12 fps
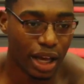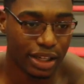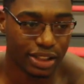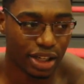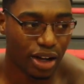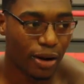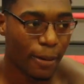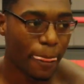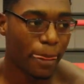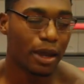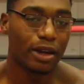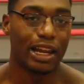And so
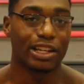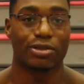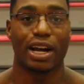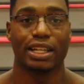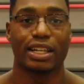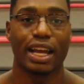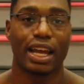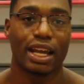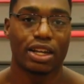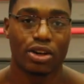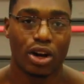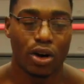that's what I did.
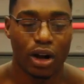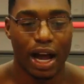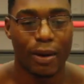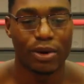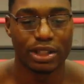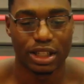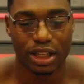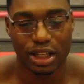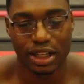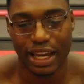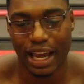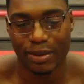I went to
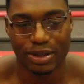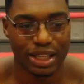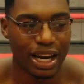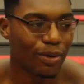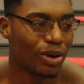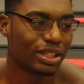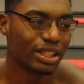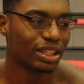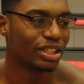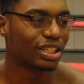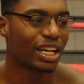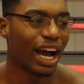camps and I went
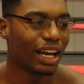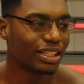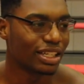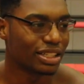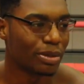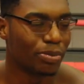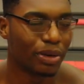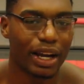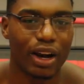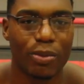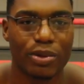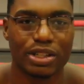to colleges and
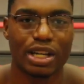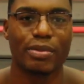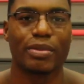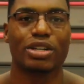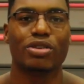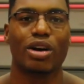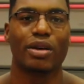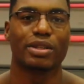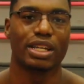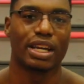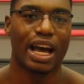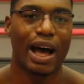played open gym, and
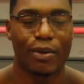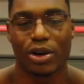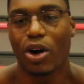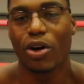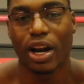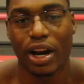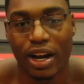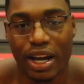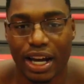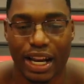I would go there.